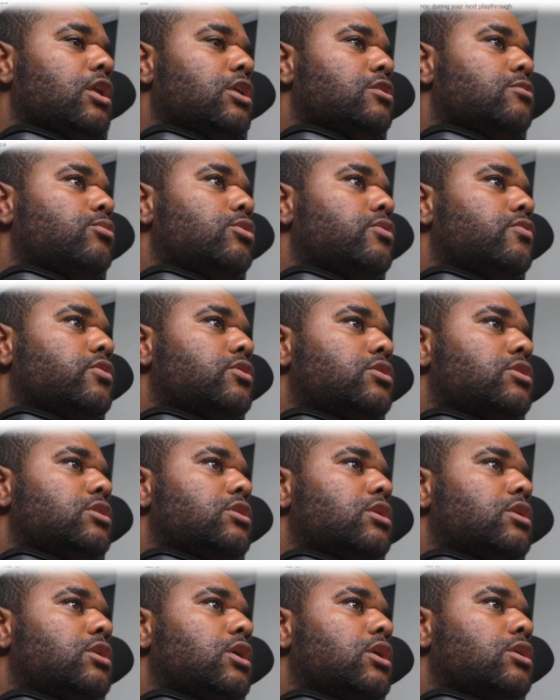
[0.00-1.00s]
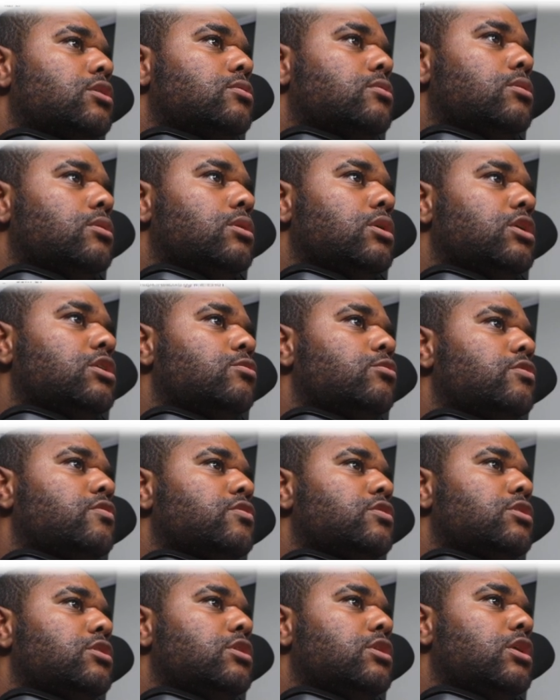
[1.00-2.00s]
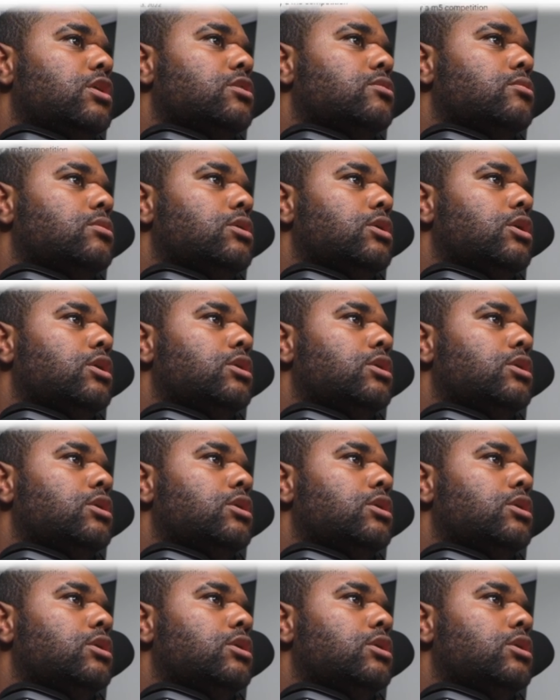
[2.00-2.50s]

Let's move on to the next one. Let's move on to the next one,